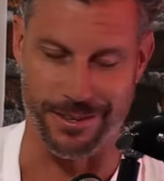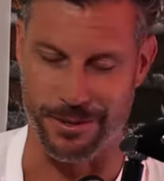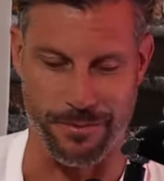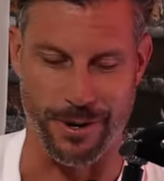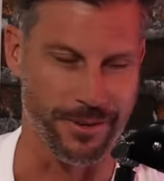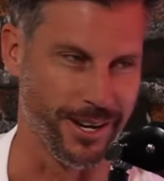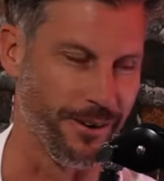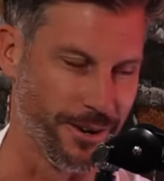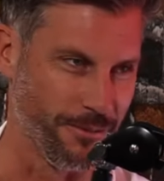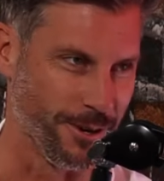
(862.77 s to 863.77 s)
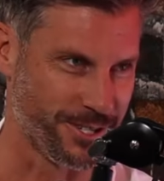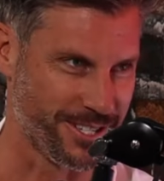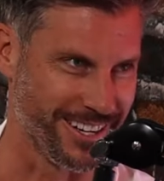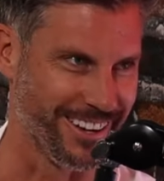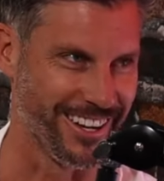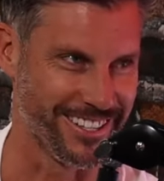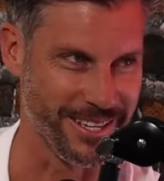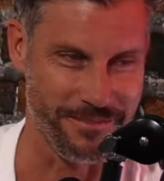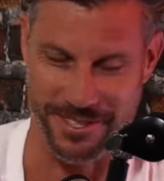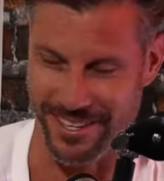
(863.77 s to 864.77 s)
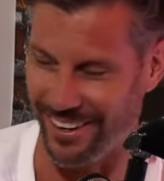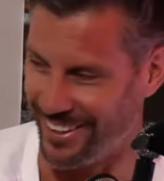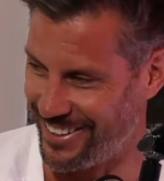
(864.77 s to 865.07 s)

you probably don't want to watch tonight's episode.